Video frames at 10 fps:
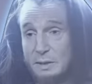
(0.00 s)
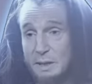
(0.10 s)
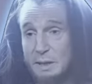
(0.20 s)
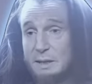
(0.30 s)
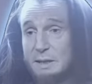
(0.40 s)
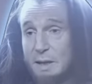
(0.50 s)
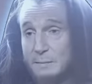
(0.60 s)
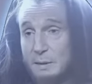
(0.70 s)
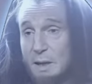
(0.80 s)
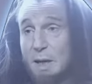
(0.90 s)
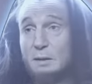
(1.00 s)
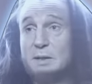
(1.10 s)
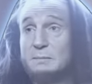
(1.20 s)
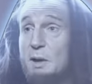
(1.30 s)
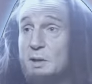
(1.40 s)
see in this Empire
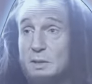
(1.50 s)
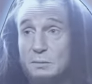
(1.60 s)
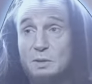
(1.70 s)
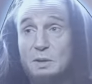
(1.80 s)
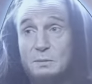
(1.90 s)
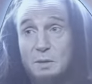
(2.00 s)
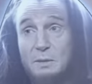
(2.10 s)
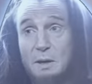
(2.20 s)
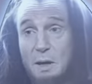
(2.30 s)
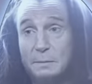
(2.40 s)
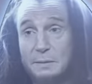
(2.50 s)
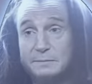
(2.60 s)
it's possible to move up.